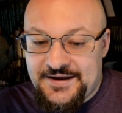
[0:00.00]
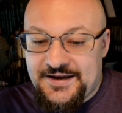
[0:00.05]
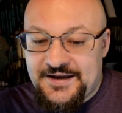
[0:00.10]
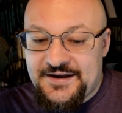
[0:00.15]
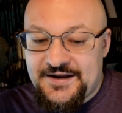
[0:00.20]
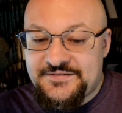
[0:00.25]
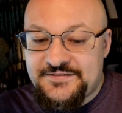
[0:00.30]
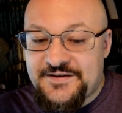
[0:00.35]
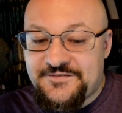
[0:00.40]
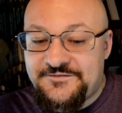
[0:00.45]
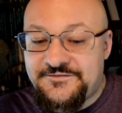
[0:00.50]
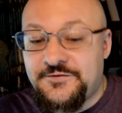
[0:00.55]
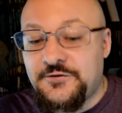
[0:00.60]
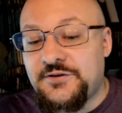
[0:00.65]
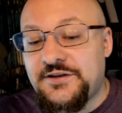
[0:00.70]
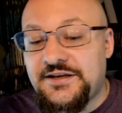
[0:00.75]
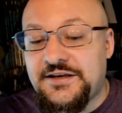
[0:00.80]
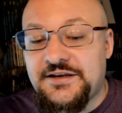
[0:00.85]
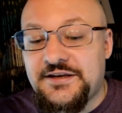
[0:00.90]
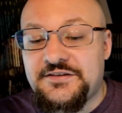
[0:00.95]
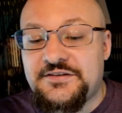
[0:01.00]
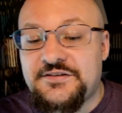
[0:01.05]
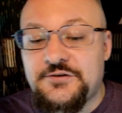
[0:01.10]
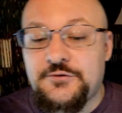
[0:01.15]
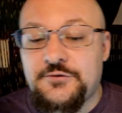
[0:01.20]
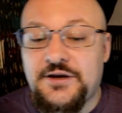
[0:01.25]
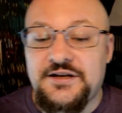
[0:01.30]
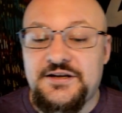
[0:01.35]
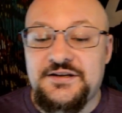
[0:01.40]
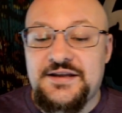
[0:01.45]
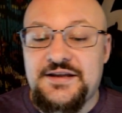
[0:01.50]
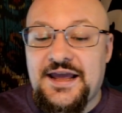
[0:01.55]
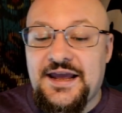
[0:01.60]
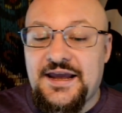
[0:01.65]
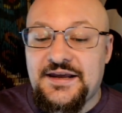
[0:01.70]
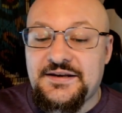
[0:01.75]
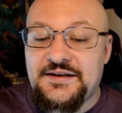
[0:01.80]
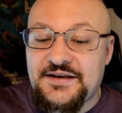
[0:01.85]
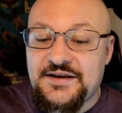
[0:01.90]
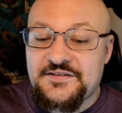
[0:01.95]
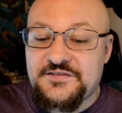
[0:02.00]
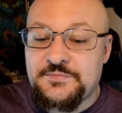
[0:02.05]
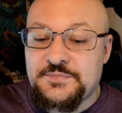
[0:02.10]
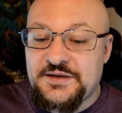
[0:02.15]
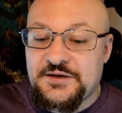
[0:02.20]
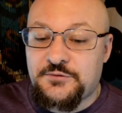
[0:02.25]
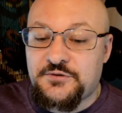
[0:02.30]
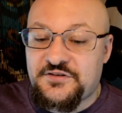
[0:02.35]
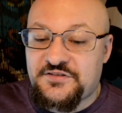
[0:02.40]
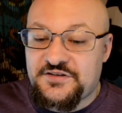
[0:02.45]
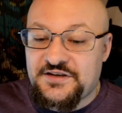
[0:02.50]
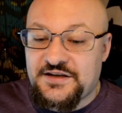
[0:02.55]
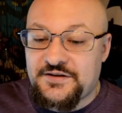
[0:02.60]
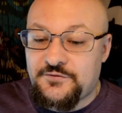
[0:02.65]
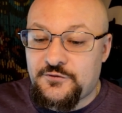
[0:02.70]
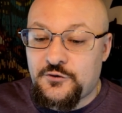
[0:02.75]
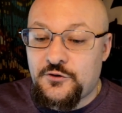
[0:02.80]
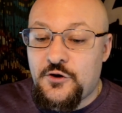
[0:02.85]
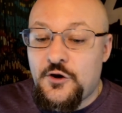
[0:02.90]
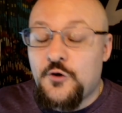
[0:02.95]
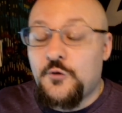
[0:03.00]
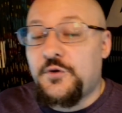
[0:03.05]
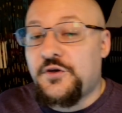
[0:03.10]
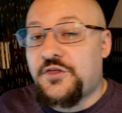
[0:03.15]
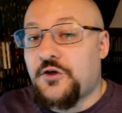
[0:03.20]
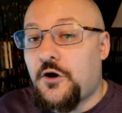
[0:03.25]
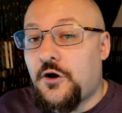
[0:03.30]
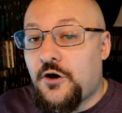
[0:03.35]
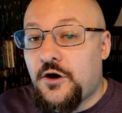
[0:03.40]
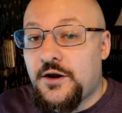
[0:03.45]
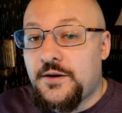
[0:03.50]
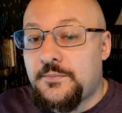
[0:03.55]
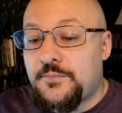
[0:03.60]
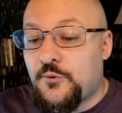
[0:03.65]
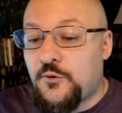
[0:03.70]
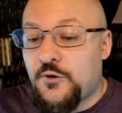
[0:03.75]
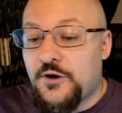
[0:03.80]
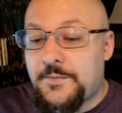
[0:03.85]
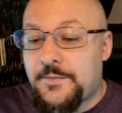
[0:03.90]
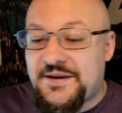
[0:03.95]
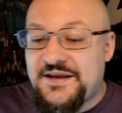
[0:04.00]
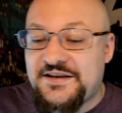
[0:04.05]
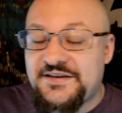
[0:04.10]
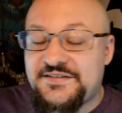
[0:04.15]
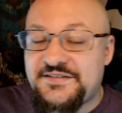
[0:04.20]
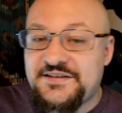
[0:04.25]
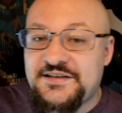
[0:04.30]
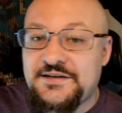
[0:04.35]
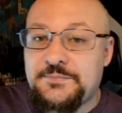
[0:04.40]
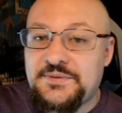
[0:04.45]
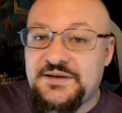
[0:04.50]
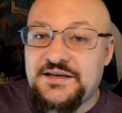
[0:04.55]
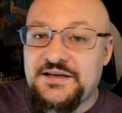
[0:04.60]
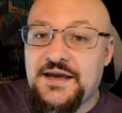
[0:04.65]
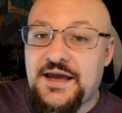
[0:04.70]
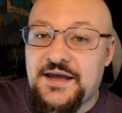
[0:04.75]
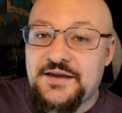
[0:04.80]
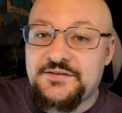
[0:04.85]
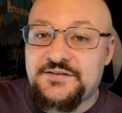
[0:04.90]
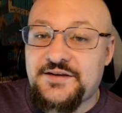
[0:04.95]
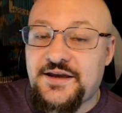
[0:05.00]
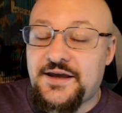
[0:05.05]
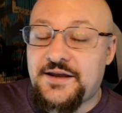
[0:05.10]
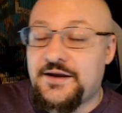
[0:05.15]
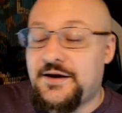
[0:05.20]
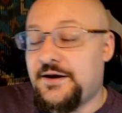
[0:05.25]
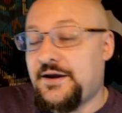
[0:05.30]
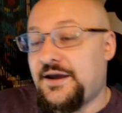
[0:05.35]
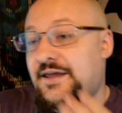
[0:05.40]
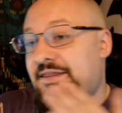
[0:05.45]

It has a fully integrated ADSB receiver with onboard PCB antenna,